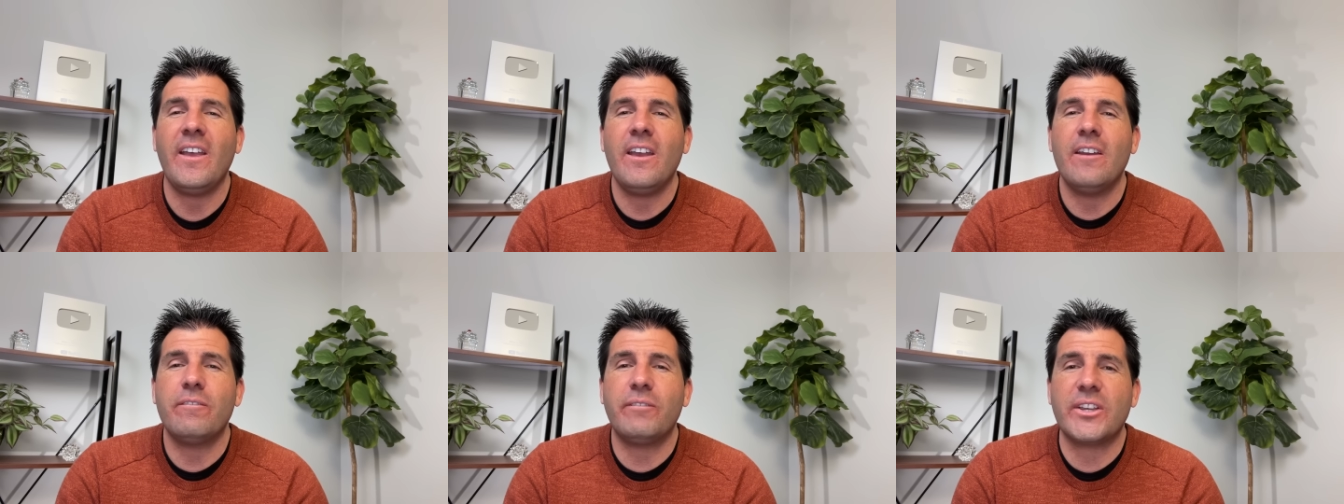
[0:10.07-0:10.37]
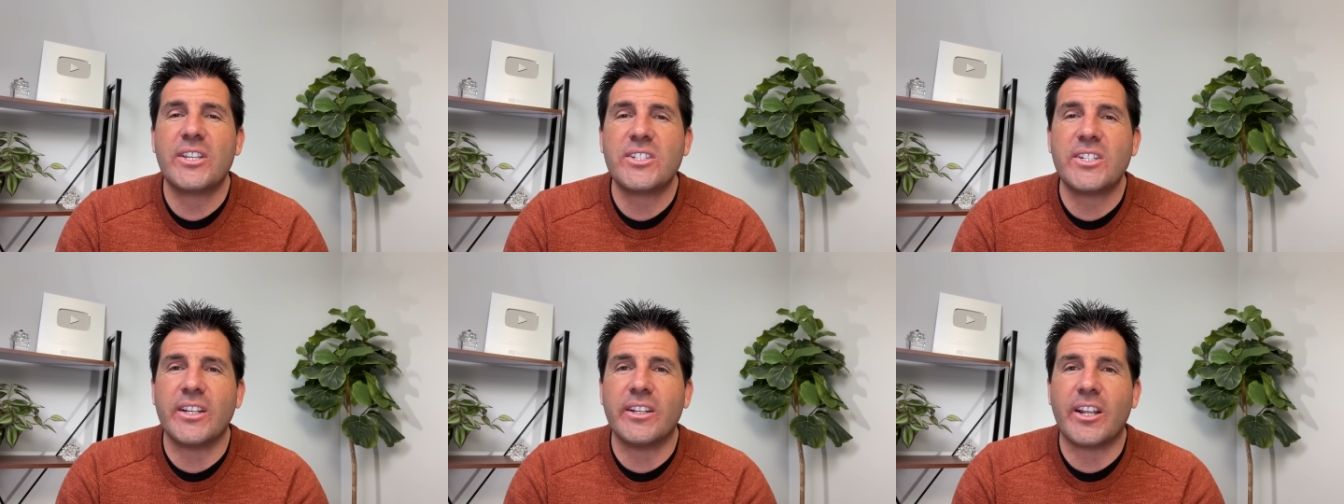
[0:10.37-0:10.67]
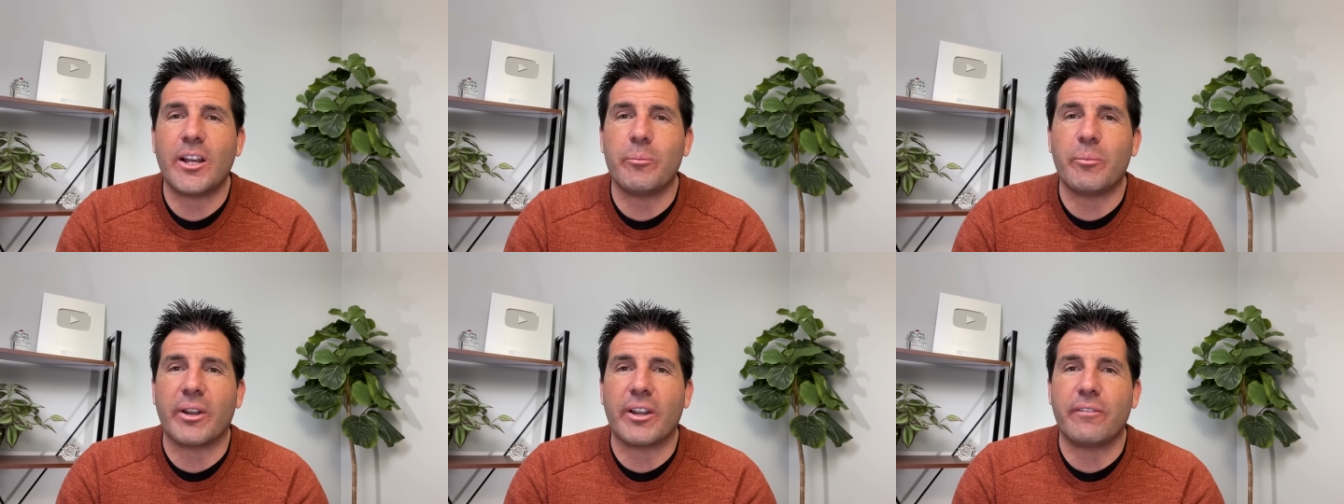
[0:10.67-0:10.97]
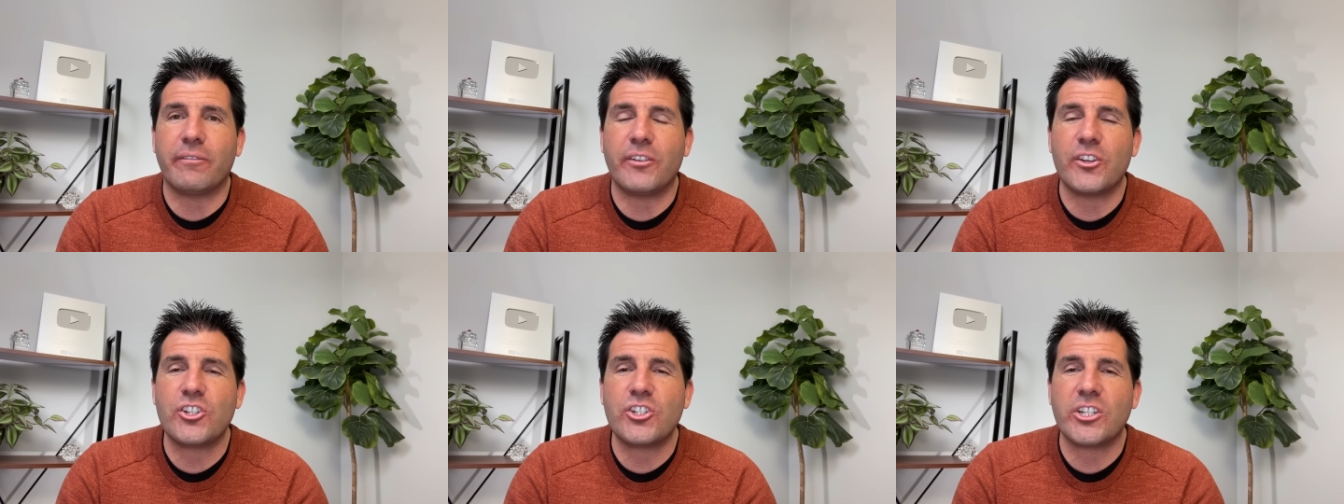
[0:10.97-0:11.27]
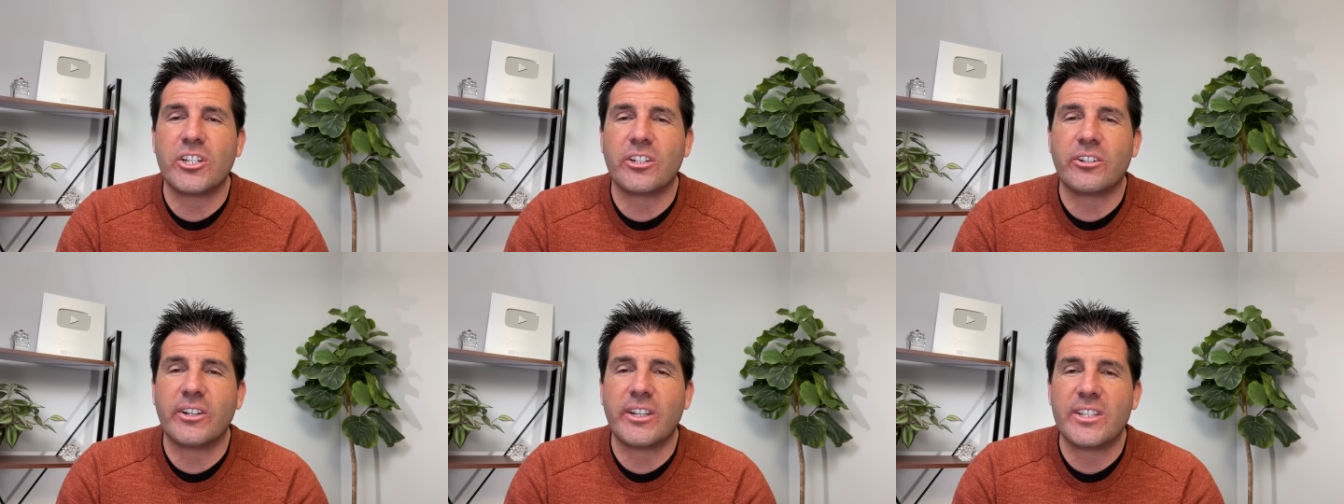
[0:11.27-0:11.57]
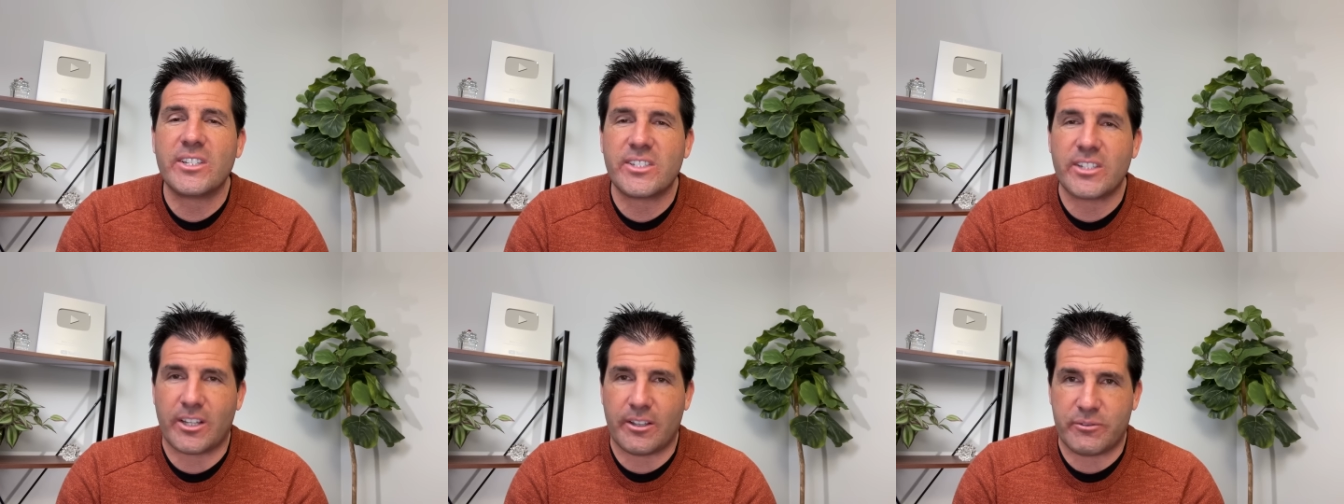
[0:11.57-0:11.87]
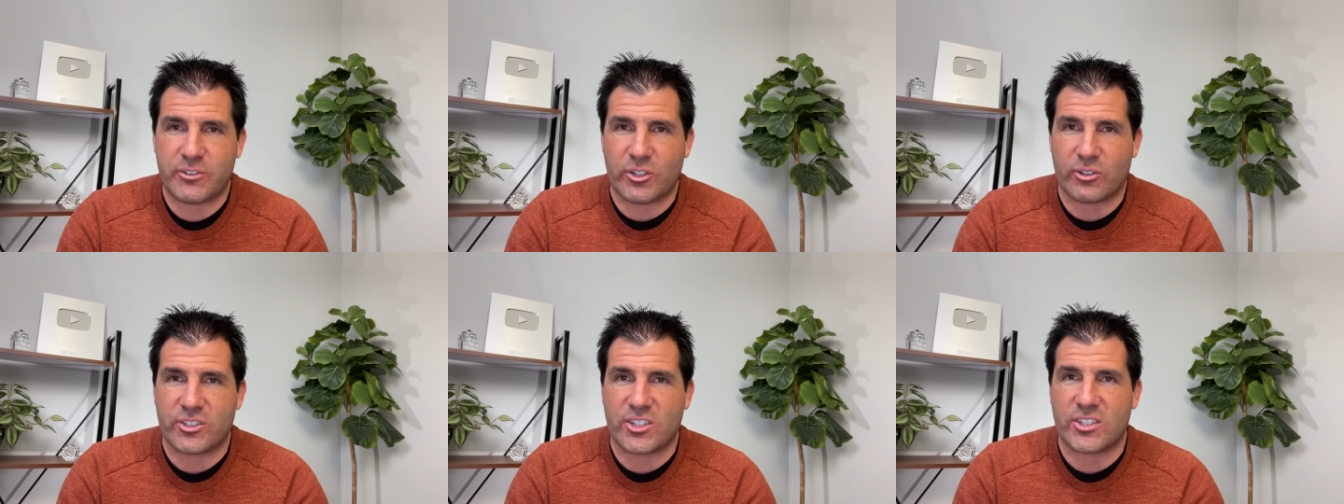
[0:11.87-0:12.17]
fixed-income beneficiaries of
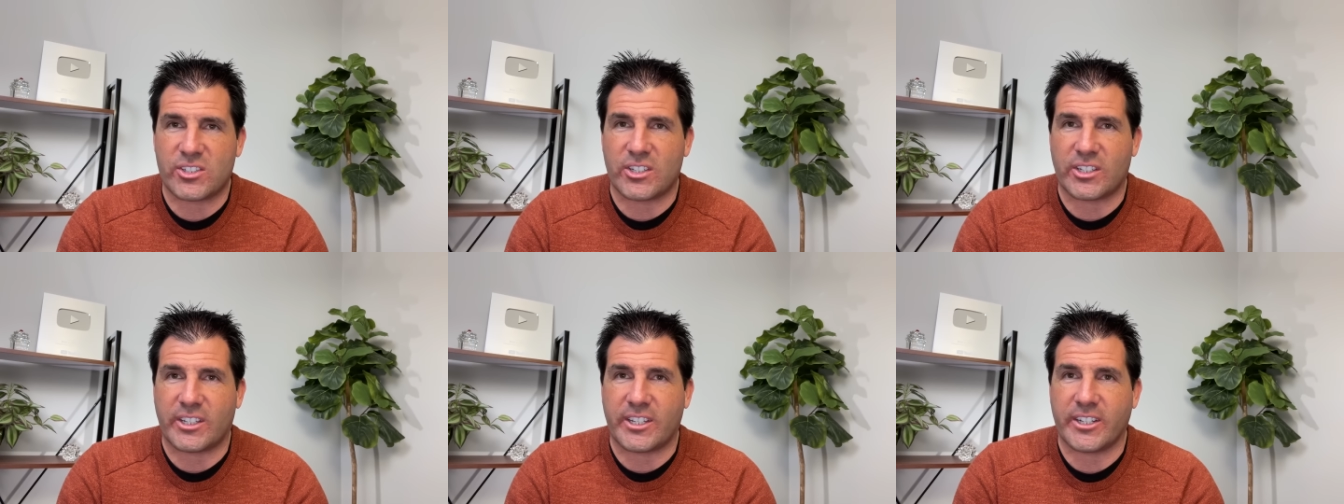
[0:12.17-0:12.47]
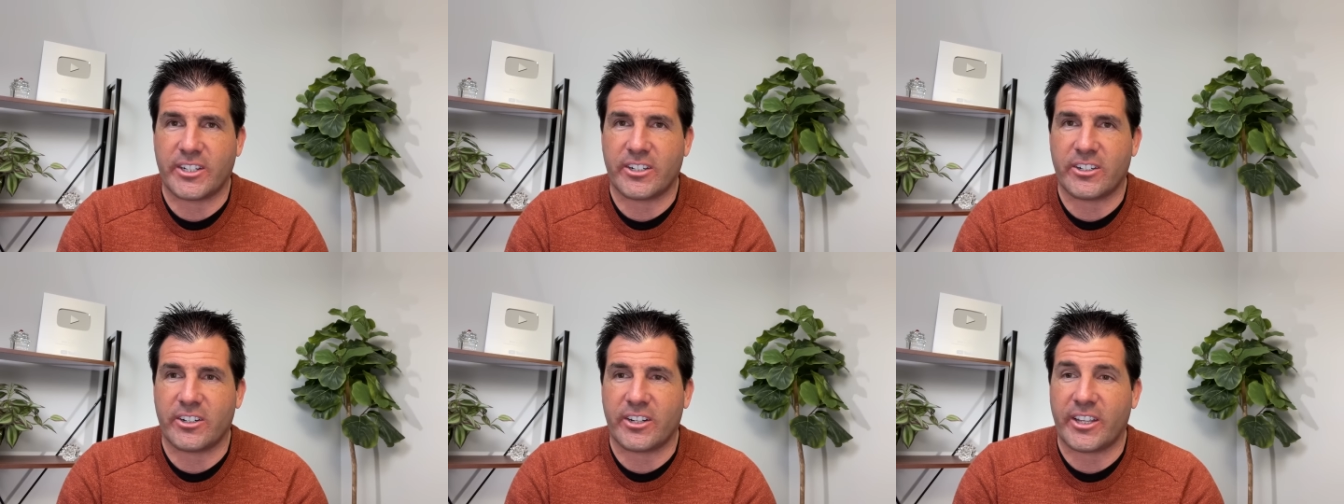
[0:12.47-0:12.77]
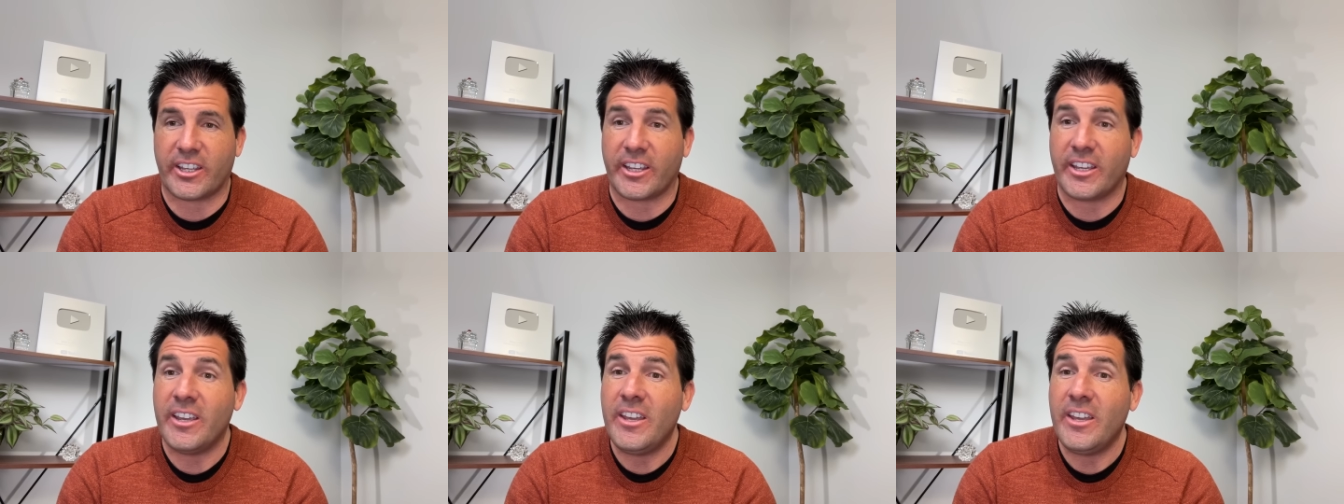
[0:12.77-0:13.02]
Social Security,